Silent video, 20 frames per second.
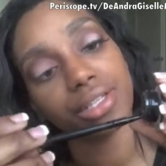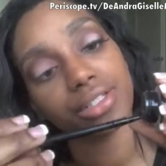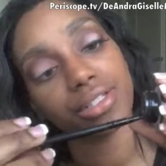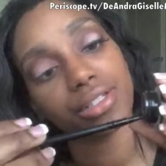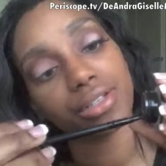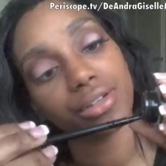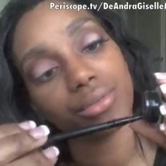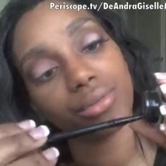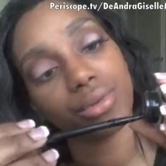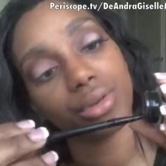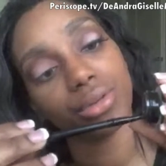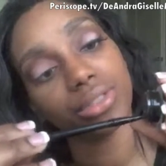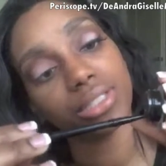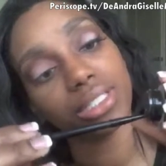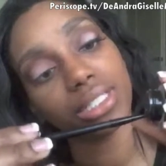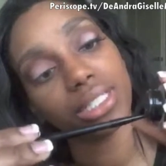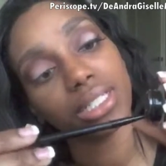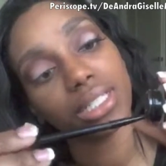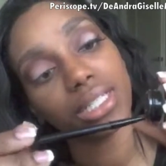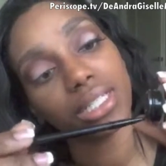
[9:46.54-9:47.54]
So you're
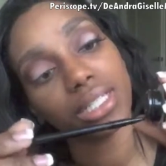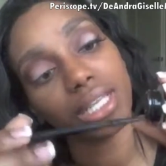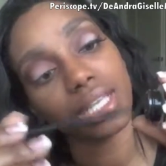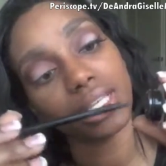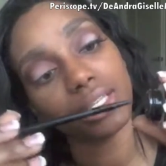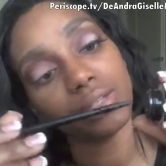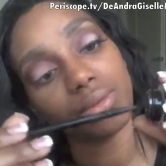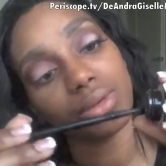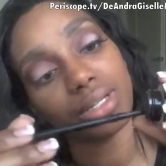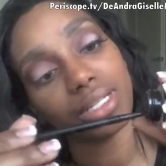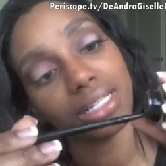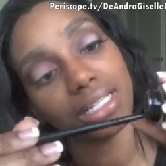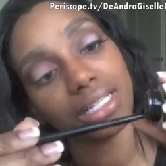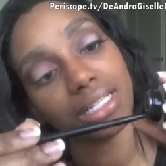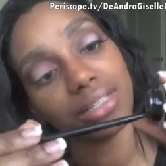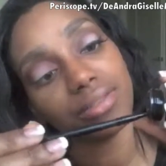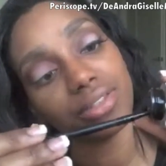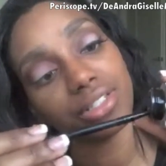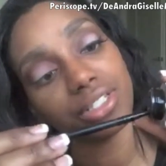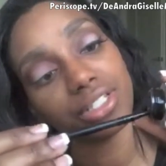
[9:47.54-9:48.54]
rolling it in and you want an
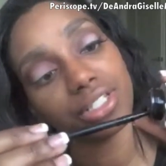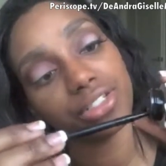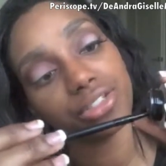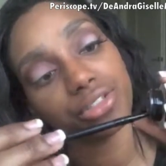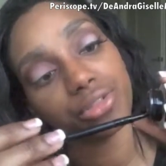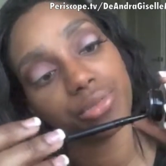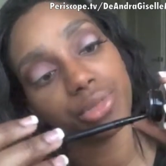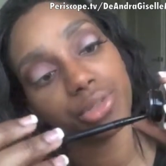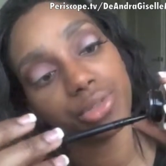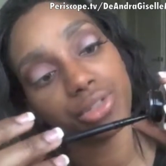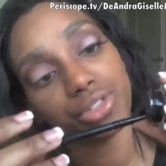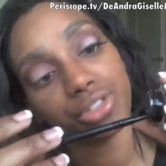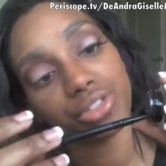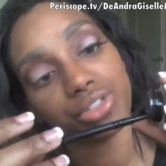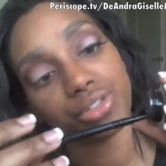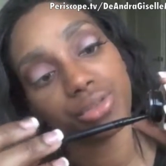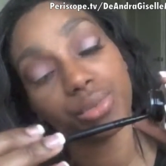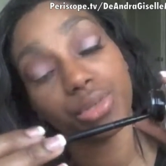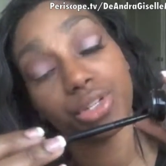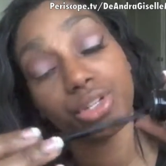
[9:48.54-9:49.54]
even distribution.
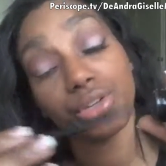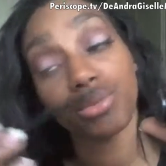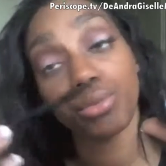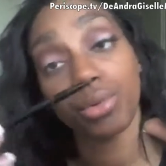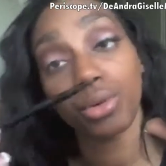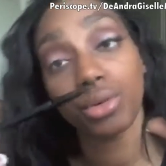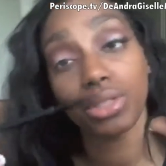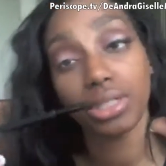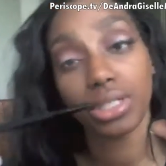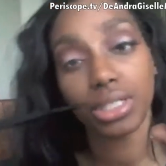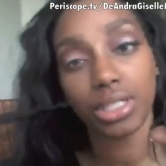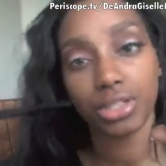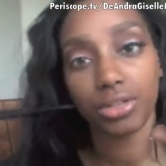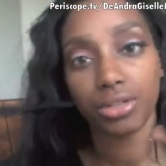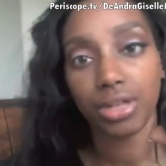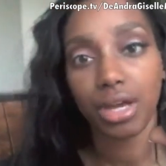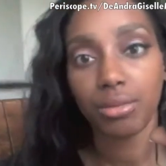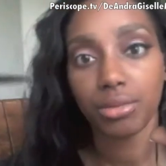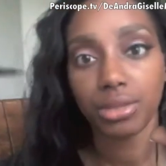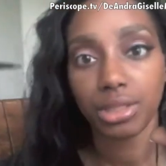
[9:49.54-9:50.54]
So when you're rolling it, you're
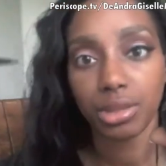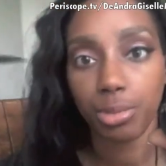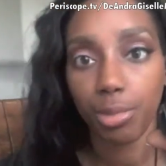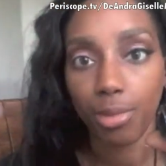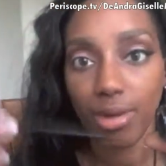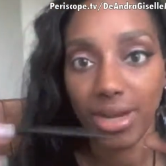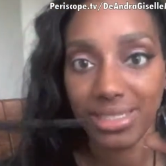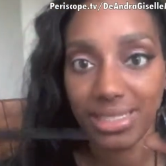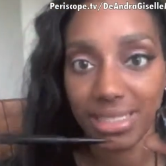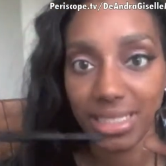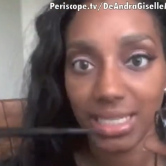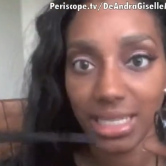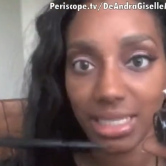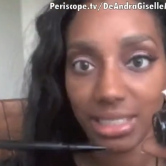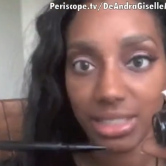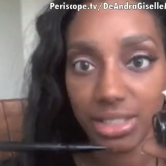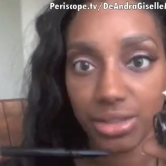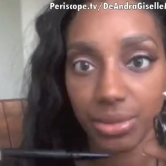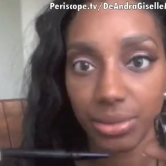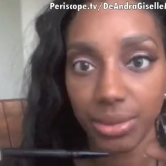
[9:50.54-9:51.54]
not really pressing
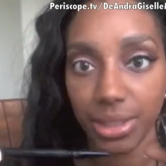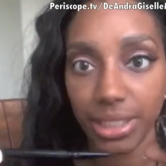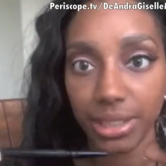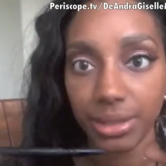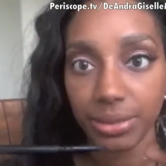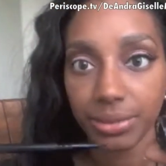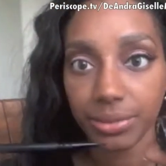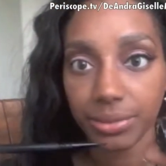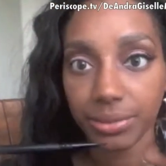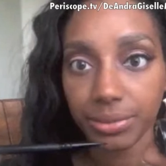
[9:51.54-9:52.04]
into it.